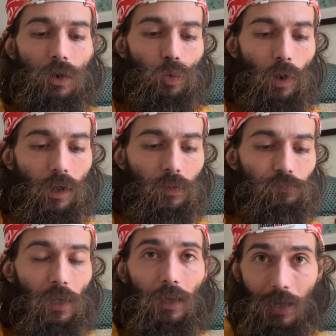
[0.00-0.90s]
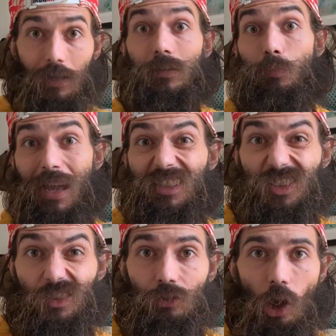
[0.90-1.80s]
Well, again, it depends
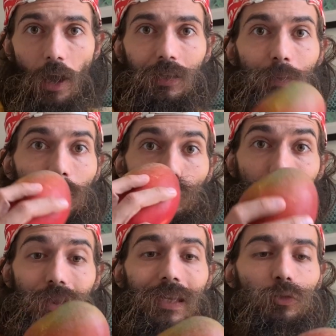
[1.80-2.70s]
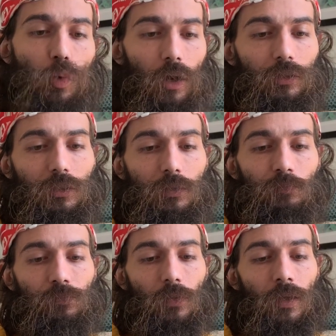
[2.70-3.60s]
on the variety, but with these ones
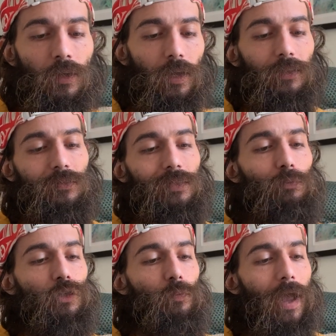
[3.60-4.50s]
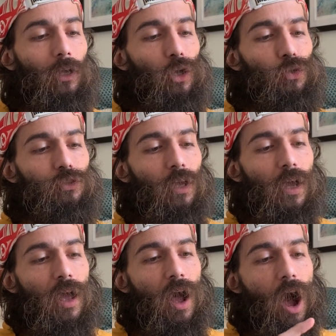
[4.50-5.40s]
and similar mangoes,
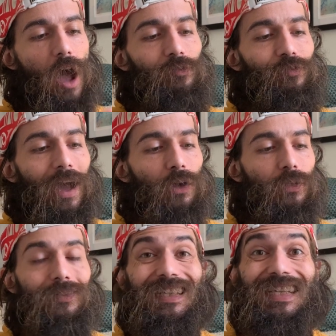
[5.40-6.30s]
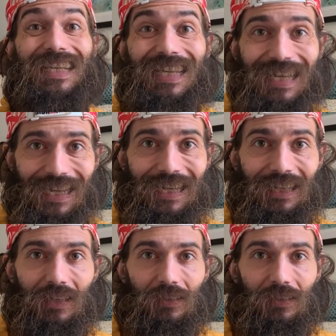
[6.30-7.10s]
I've found that the key